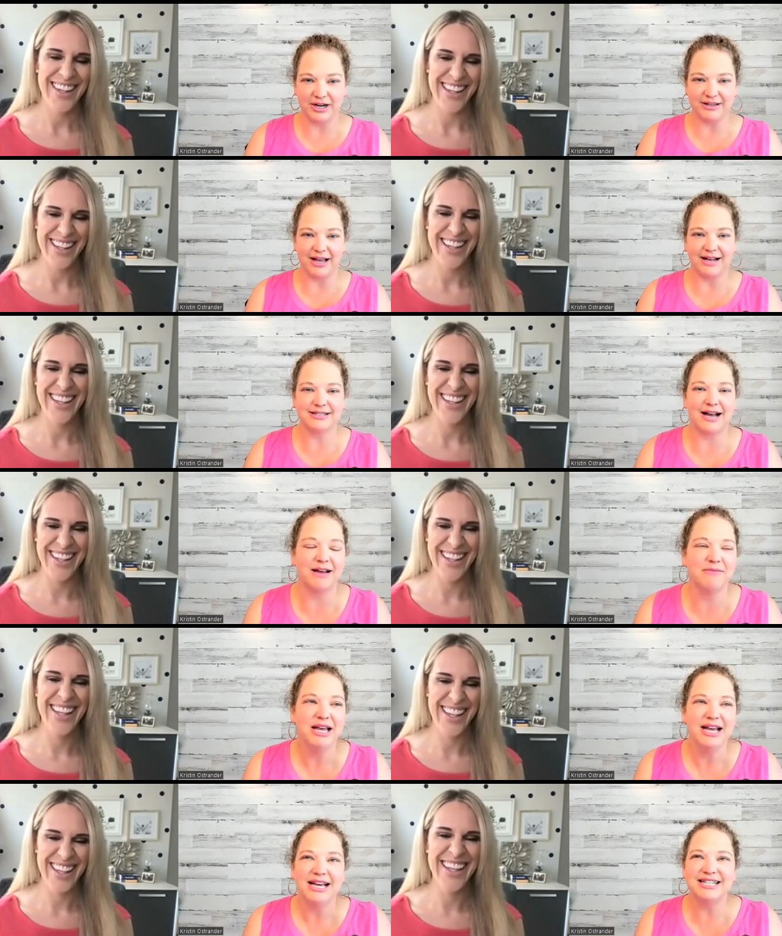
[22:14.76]
Speaker 1: her at that time,
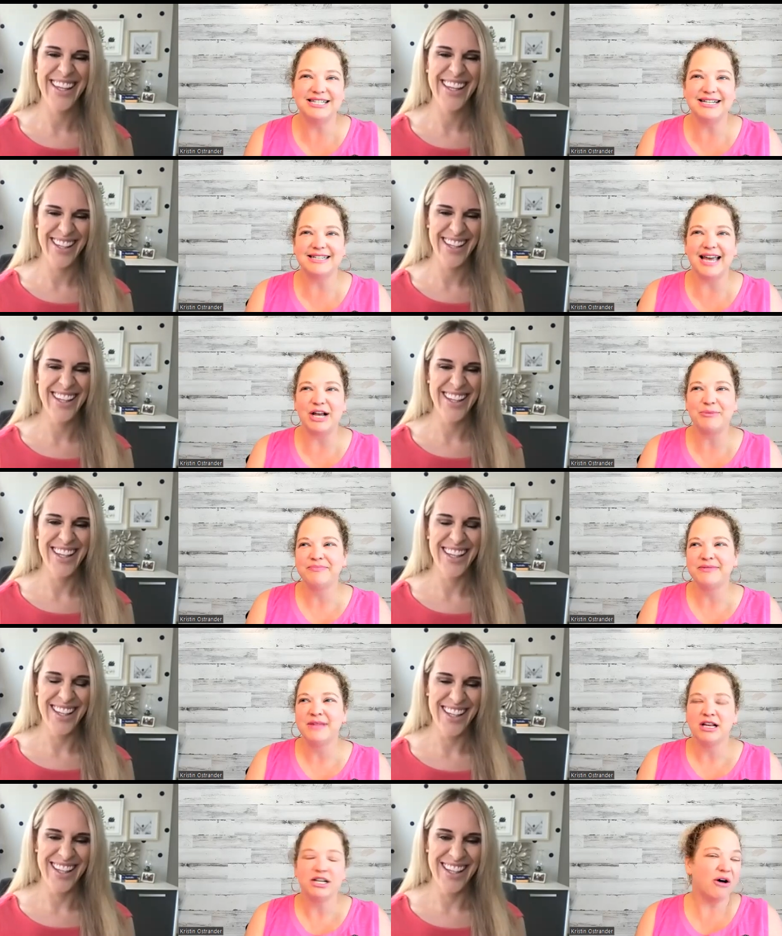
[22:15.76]
and she's like,
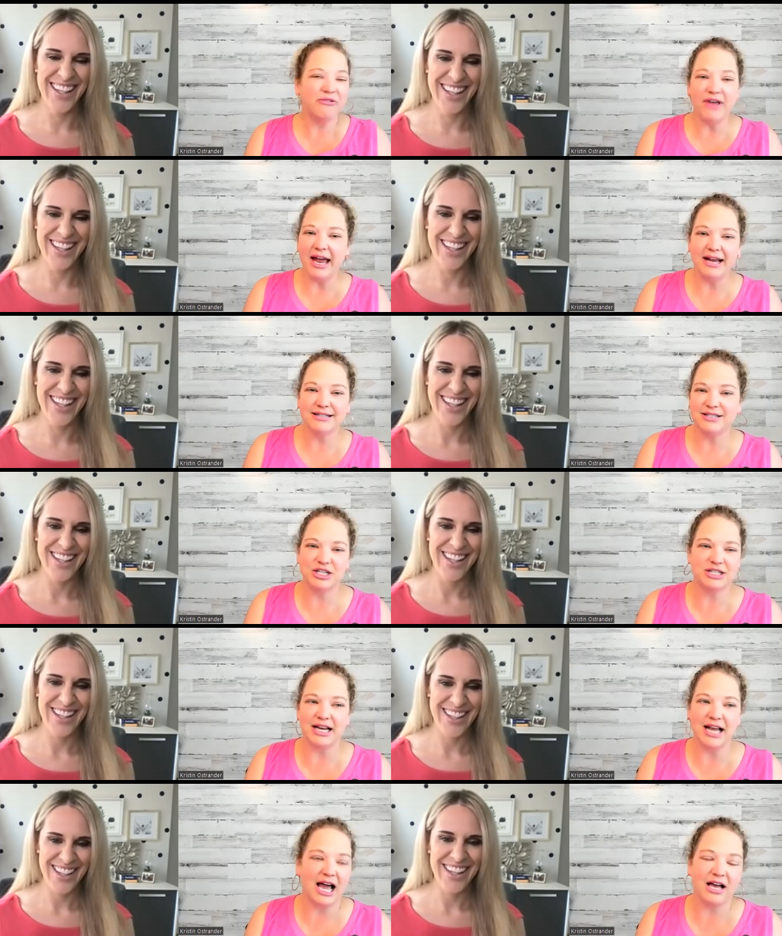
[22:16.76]
no, thanks. She's
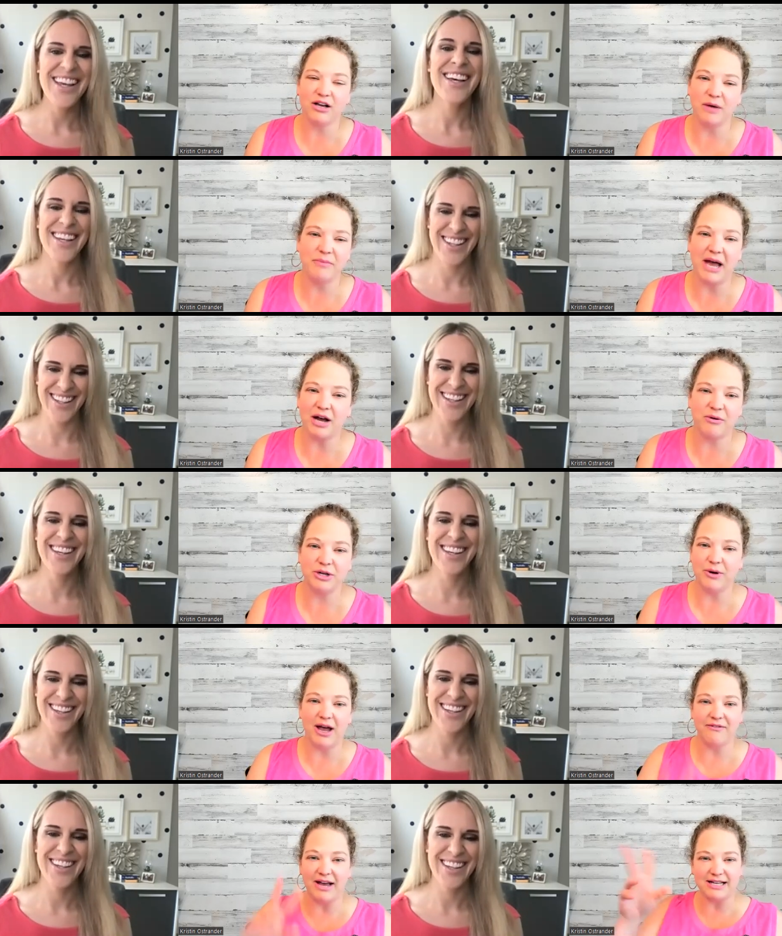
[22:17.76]
like, I'll come back when you
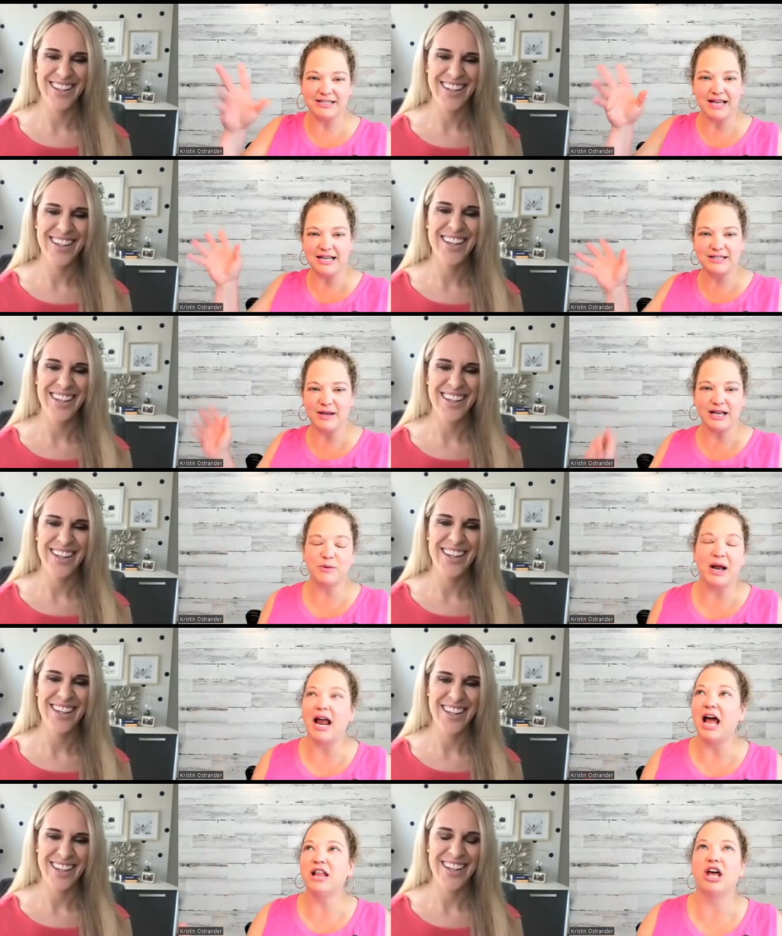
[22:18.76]
have X X X.
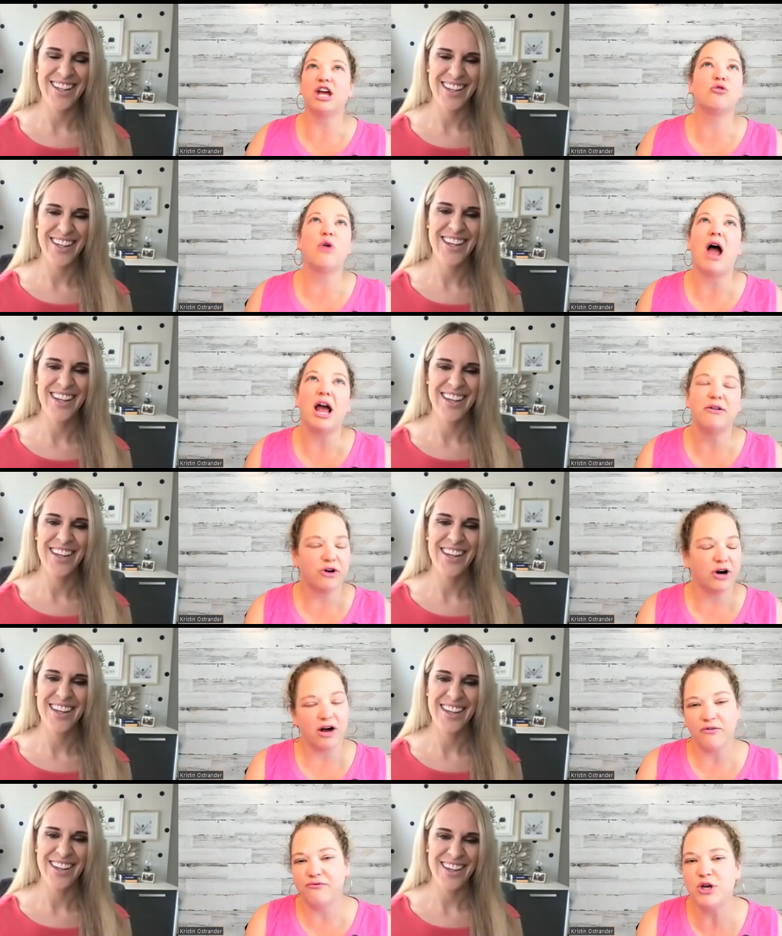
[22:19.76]
And I like cried for
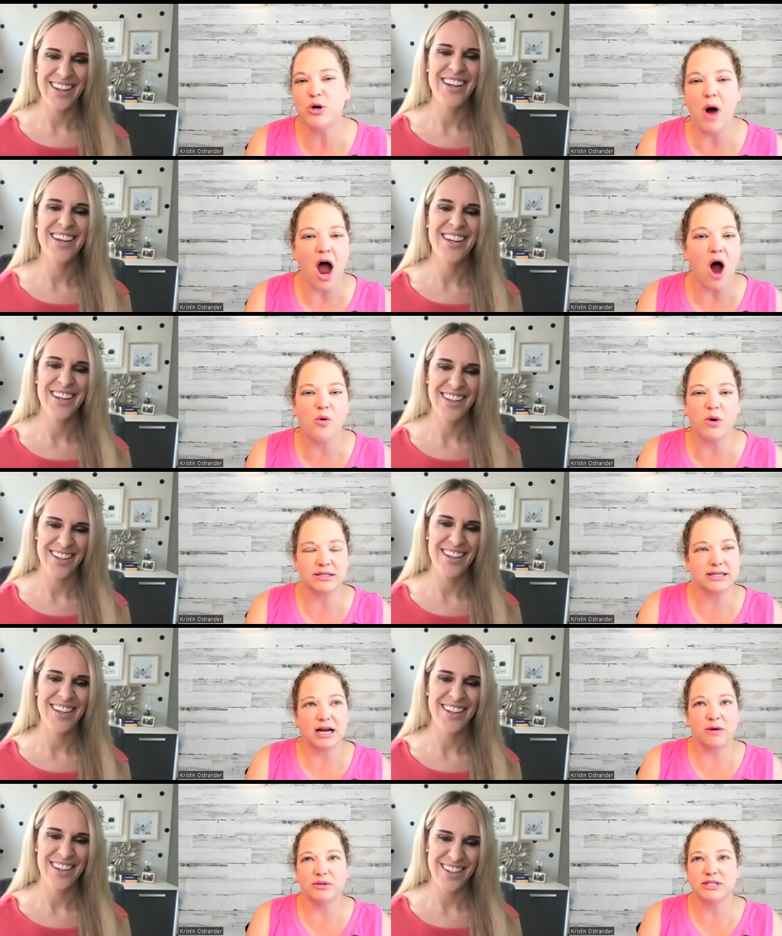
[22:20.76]
a few hours.
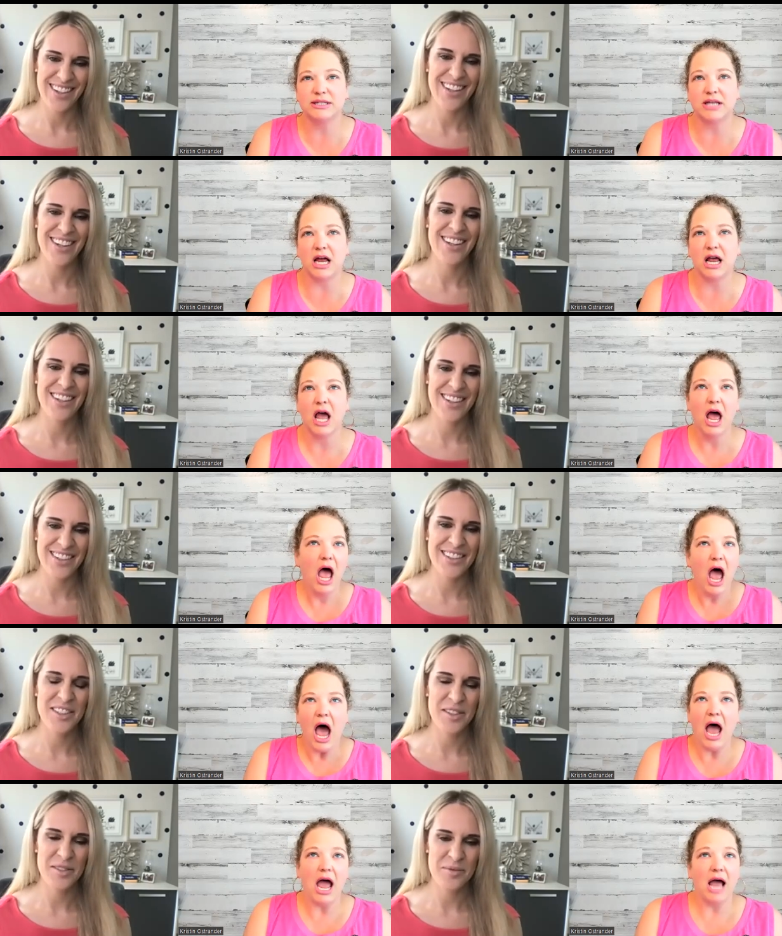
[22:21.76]
And I was just yeah. like, I
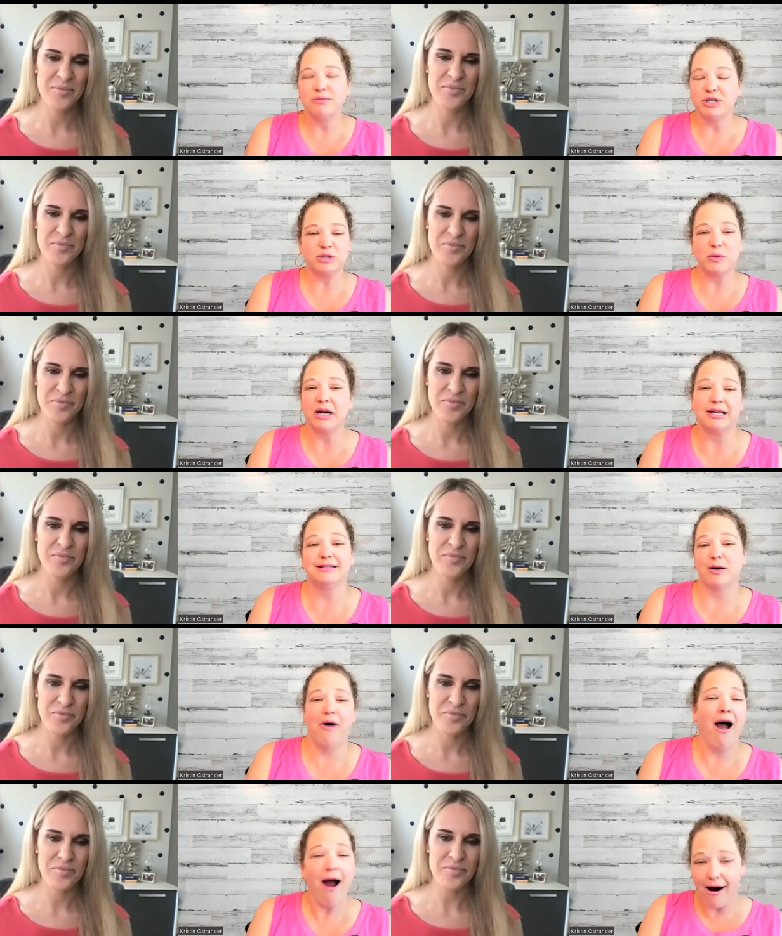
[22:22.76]
I'm just working so
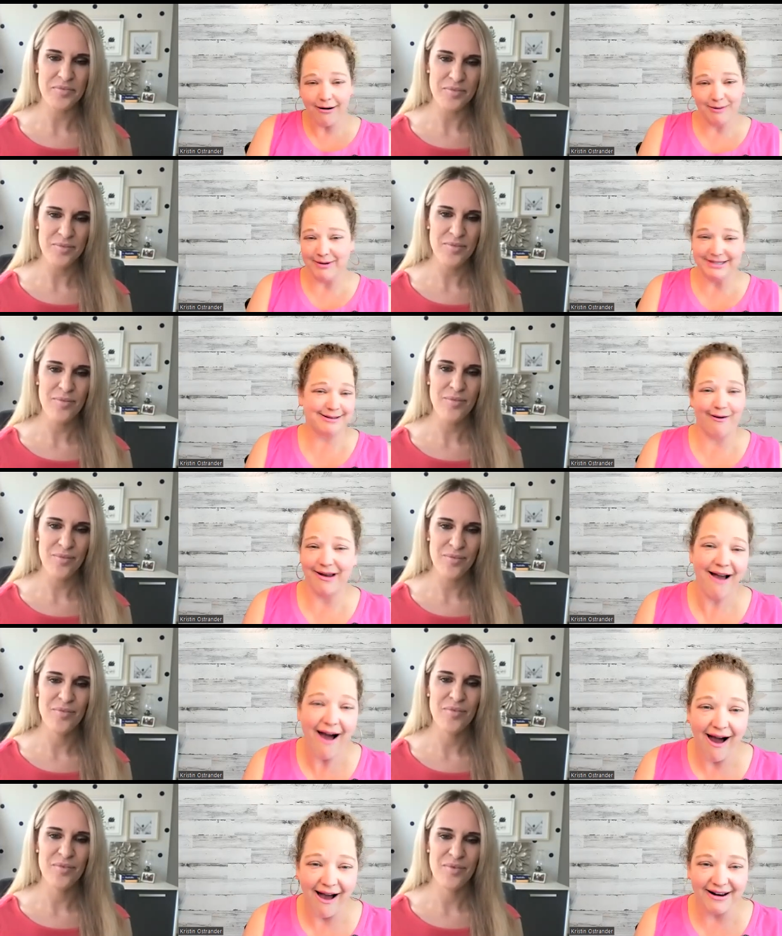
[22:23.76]
hard, and what's going
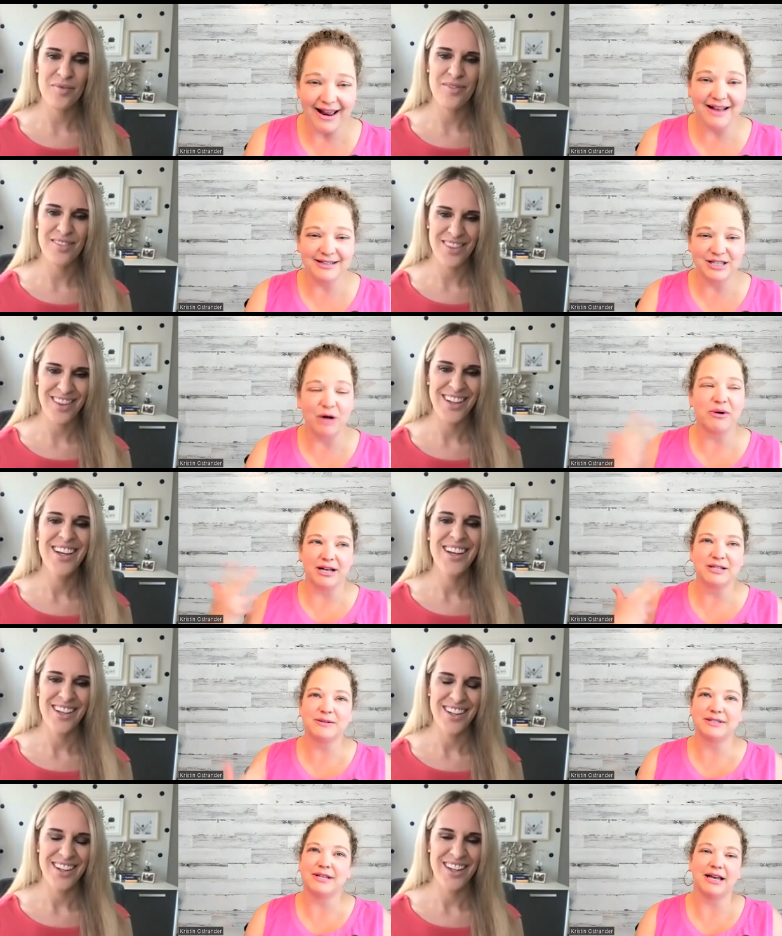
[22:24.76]
on? And someone
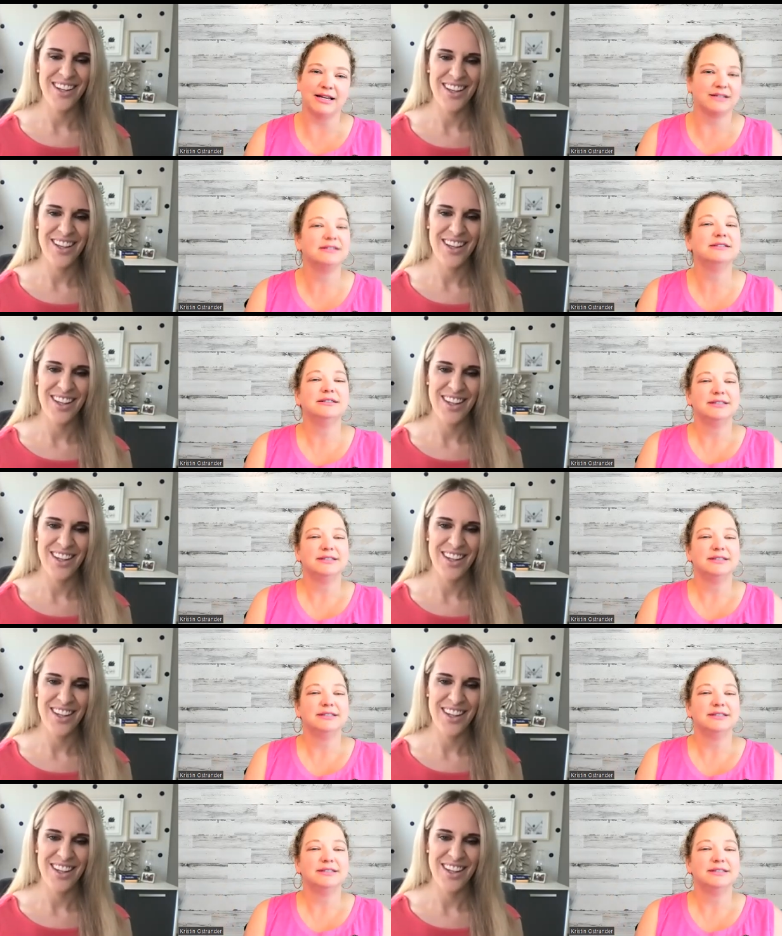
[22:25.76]
else was like,